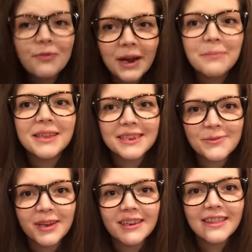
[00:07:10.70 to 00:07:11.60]
frame this
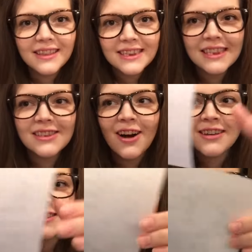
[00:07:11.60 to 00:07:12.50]
one. This is
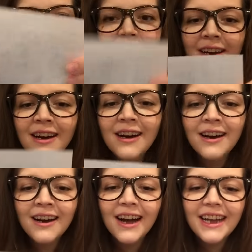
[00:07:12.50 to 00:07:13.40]
awesome.
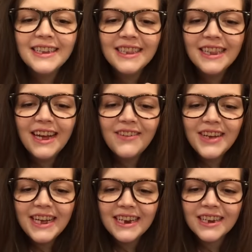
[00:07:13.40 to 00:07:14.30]
I
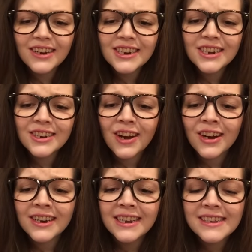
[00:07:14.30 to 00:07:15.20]
love it. You're a good
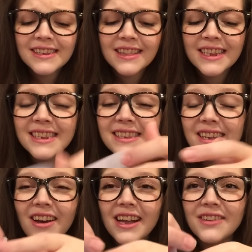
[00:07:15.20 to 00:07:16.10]
artist. This is
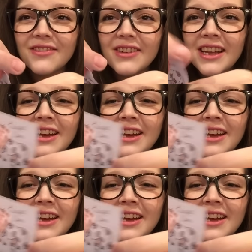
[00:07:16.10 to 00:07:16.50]
the kind of